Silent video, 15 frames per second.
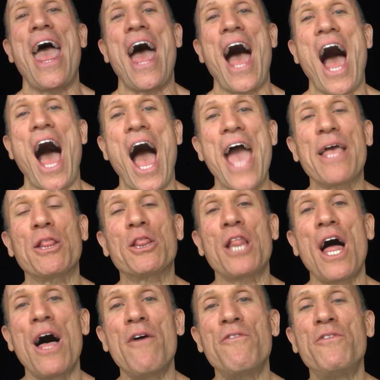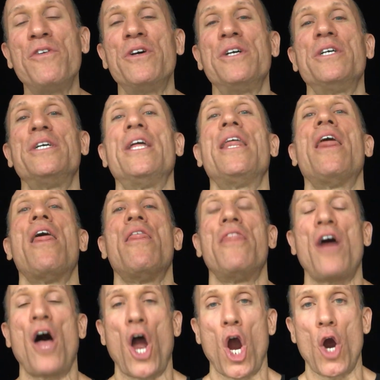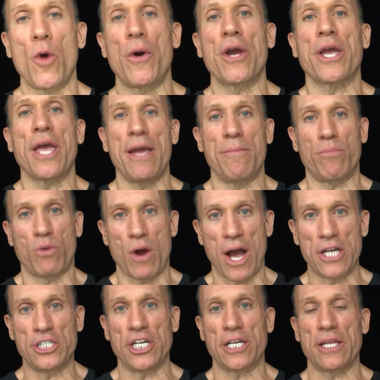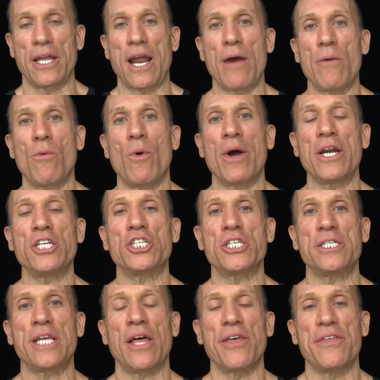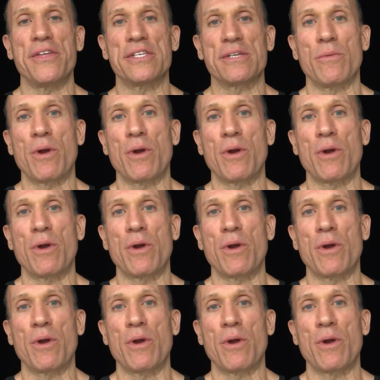I love the Hurricane Project, and I want to just tell you this.